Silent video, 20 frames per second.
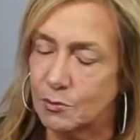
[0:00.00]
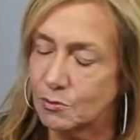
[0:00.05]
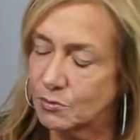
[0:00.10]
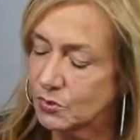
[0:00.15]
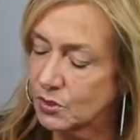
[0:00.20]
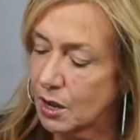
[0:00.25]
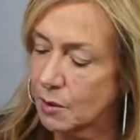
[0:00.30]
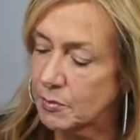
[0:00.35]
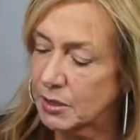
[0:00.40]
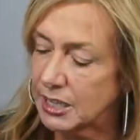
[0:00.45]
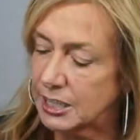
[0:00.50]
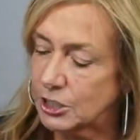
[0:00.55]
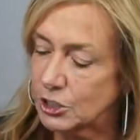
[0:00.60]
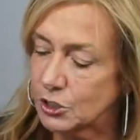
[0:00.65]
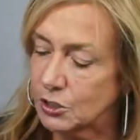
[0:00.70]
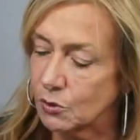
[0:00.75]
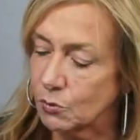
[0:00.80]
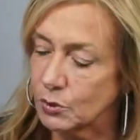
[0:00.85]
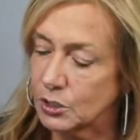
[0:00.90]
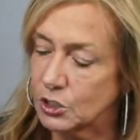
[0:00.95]

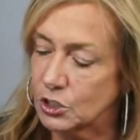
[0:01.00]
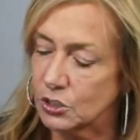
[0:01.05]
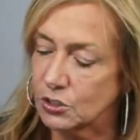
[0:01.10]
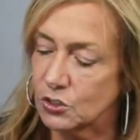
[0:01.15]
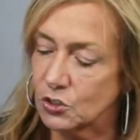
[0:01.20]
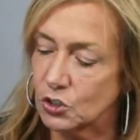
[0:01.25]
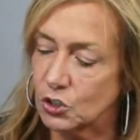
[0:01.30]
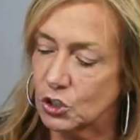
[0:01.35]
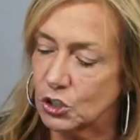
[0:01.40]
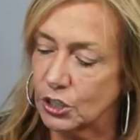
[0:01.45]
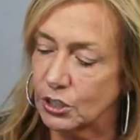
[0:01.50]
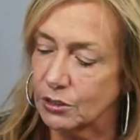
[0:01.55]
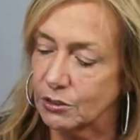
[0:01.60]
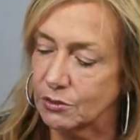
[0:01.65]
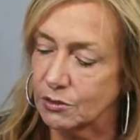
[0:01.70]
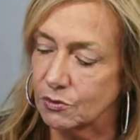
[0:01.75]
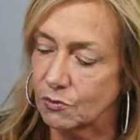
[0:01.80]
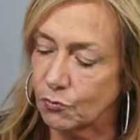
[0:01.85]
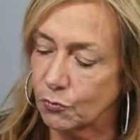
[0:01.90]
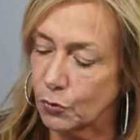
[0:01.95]
nomination that we just
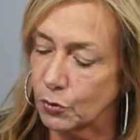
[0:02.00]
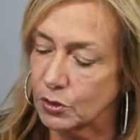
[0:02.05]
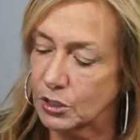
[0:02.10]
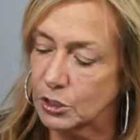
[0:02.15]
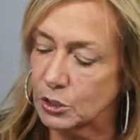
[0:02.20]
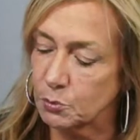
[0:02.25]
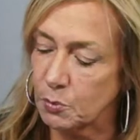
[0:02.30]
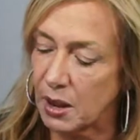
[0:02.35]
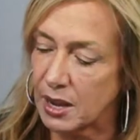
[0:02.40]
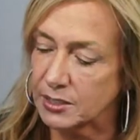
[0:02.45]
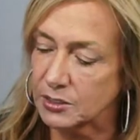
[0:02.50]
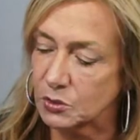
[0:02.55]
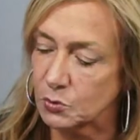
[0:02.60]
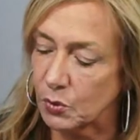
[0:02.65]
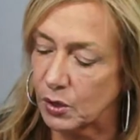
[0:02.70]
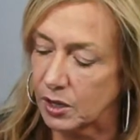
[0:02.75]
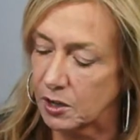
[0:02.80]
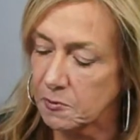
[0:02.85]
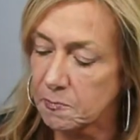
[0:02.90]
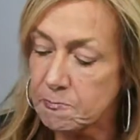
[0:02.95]
shared for this past
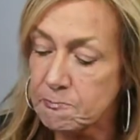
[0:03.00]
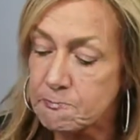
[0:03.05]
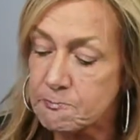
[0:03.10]
week.